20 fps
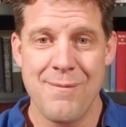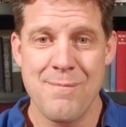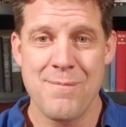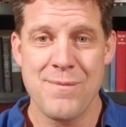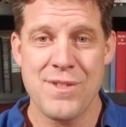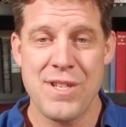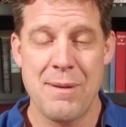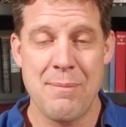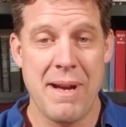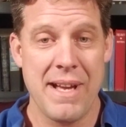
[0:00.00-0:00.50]

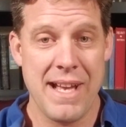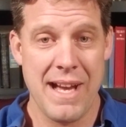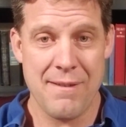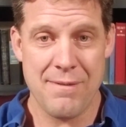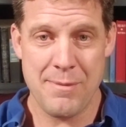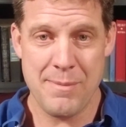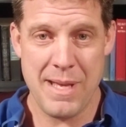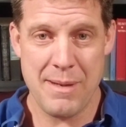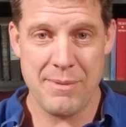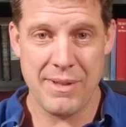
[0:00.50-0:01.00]
Some I got
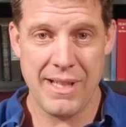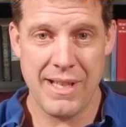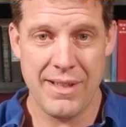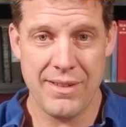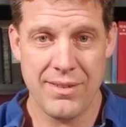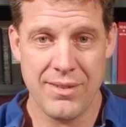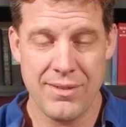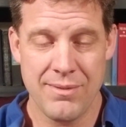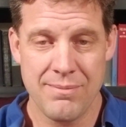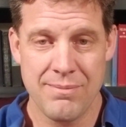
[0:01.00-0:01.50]
from the
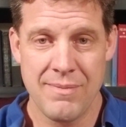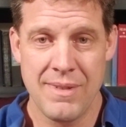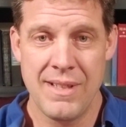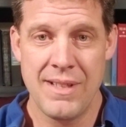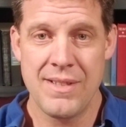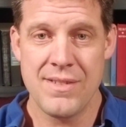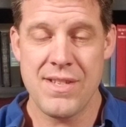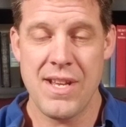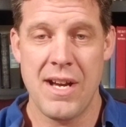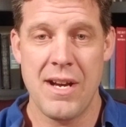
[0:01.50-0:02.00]
MLS,
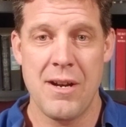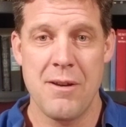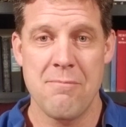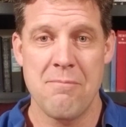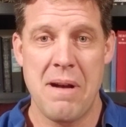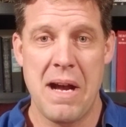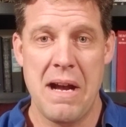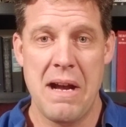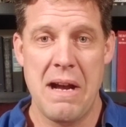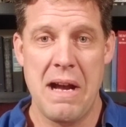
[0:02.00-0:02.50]

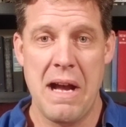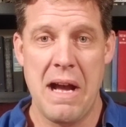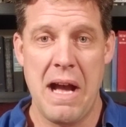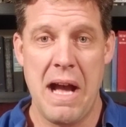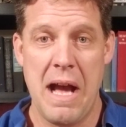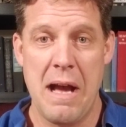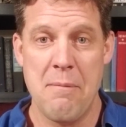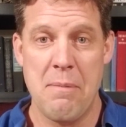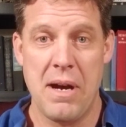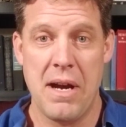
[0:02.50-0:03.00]
some
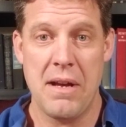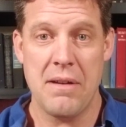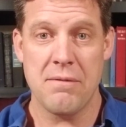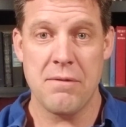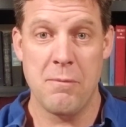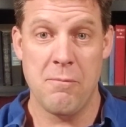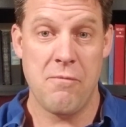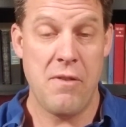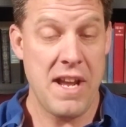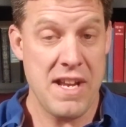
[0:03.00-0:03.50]
I bought
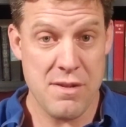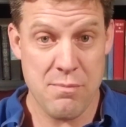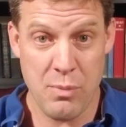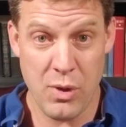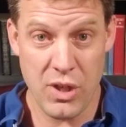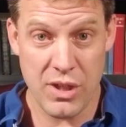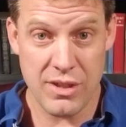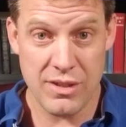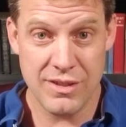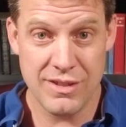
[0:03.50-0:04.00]
from
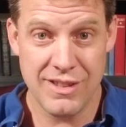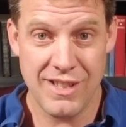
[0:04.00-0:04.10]
Facebook.